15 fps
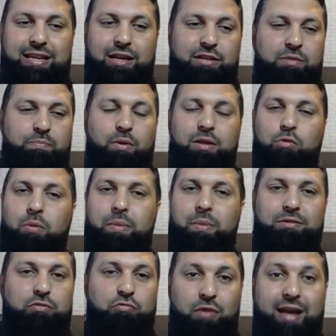Now, you probably won't be
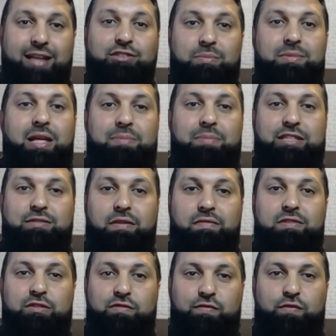able to write up that piece of
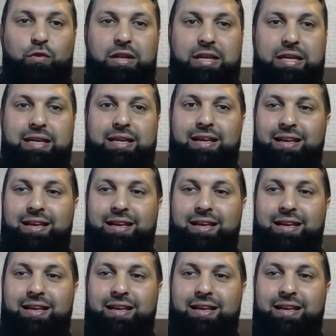evidence fully,